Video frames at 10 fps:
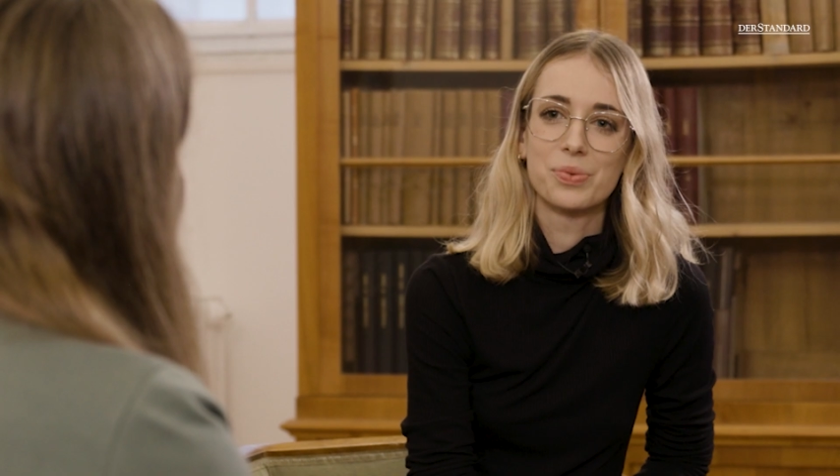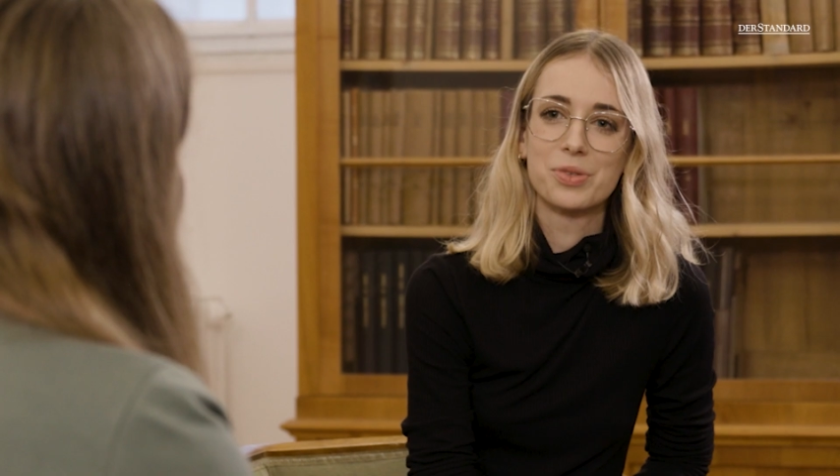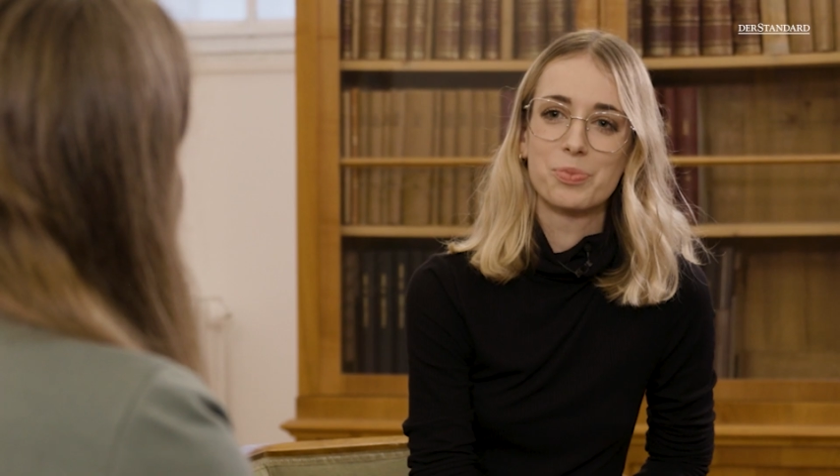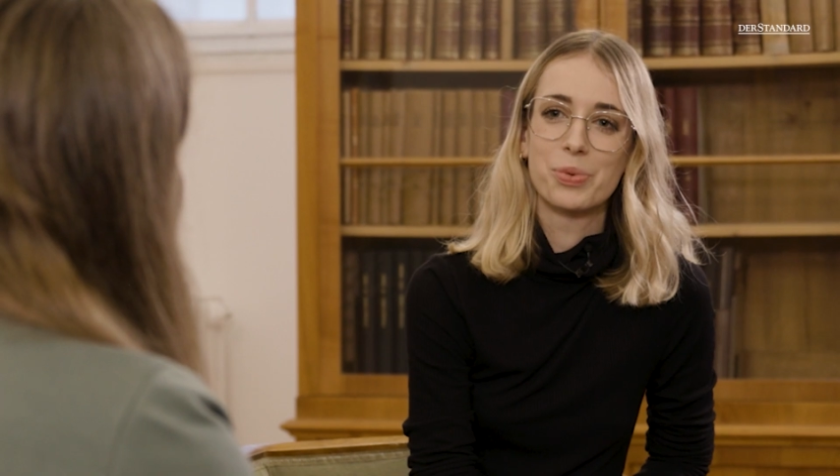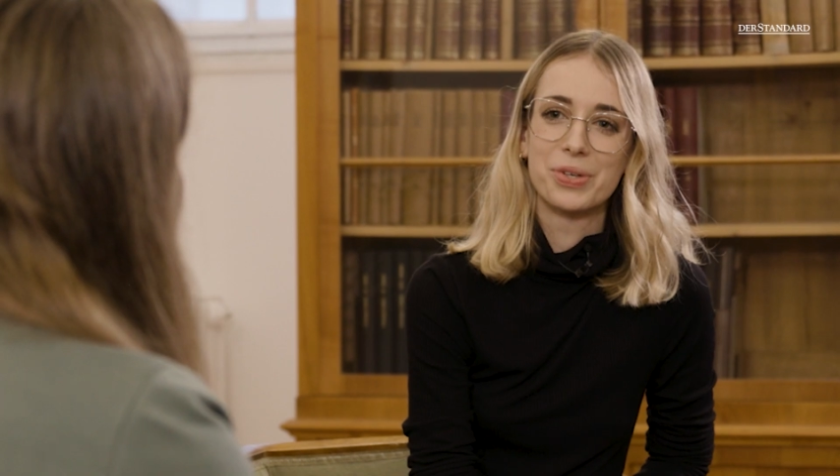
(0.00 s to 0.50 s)
So
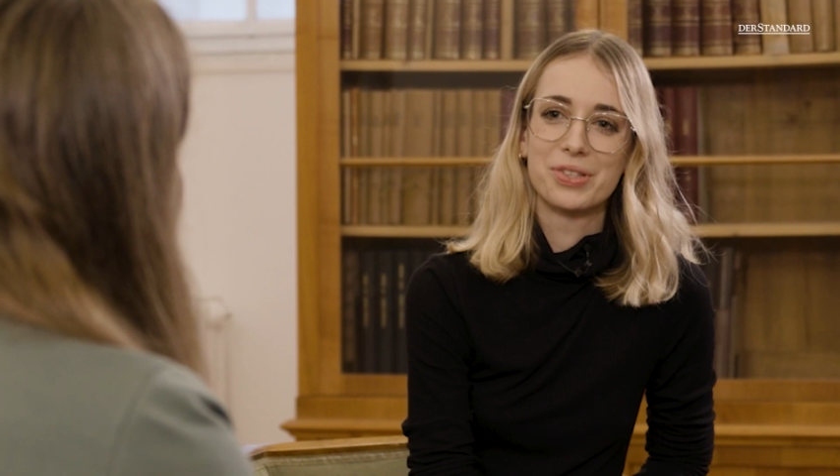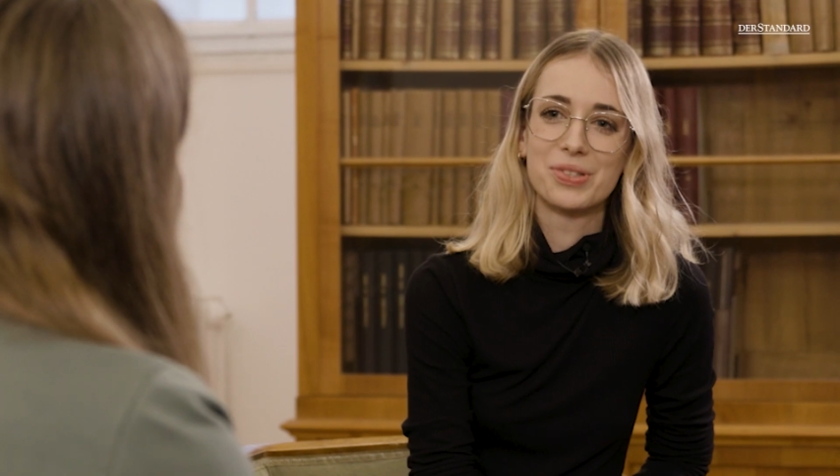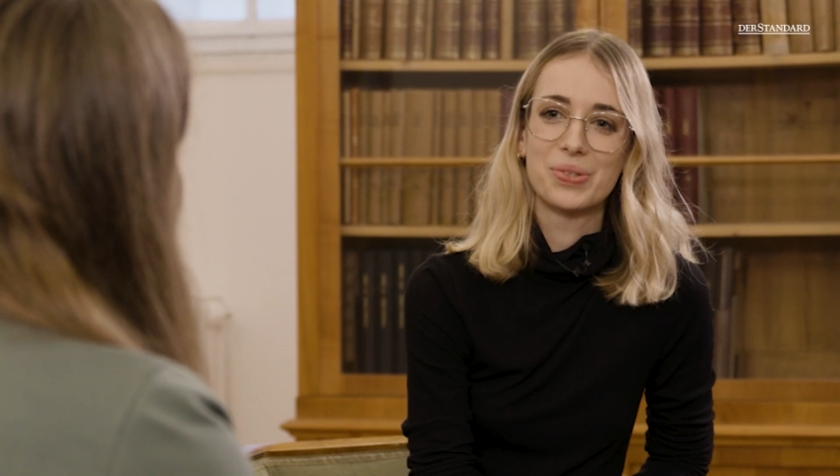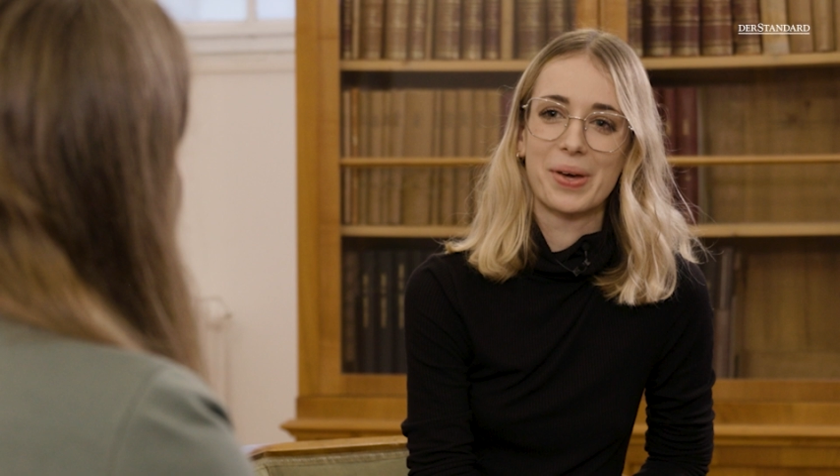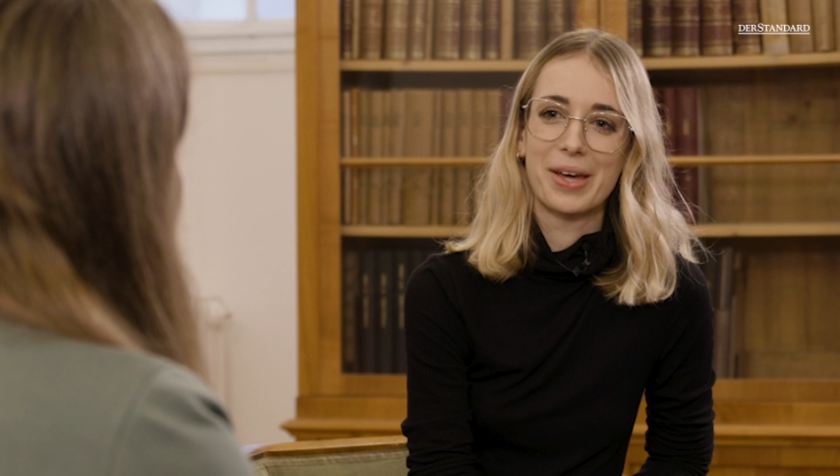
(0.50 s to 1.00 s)
it's
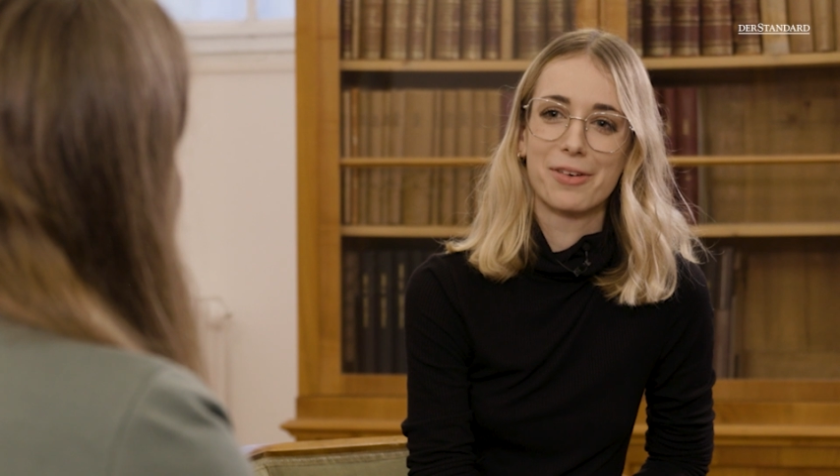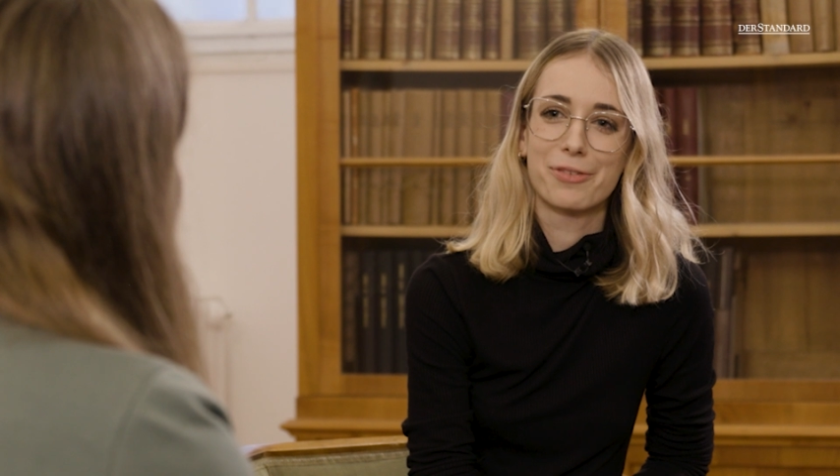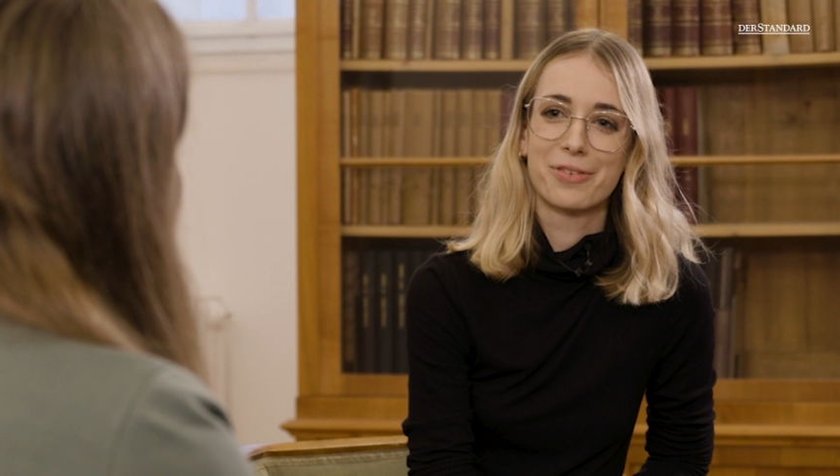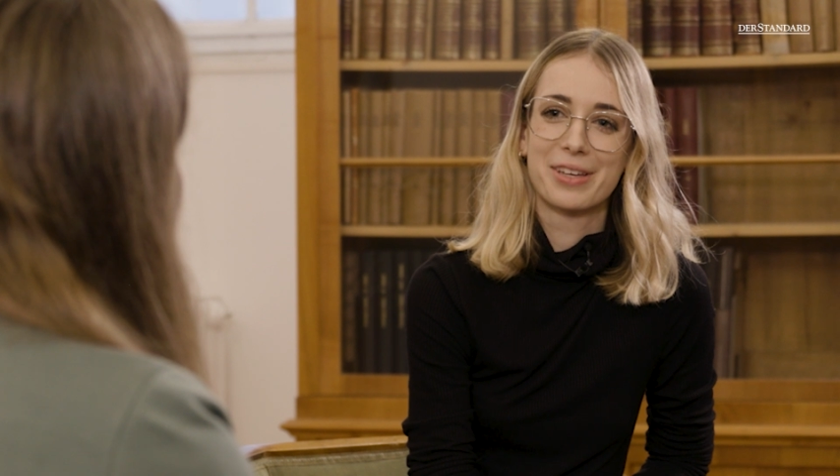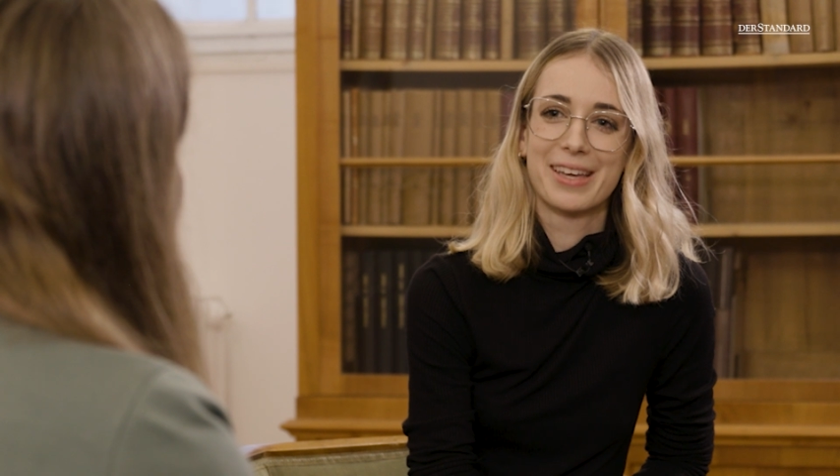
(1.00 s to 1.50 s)
important to
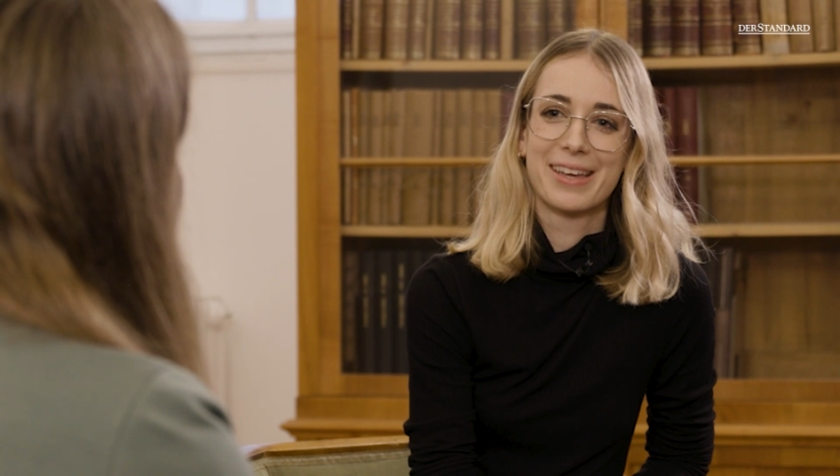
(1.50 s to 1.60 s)
have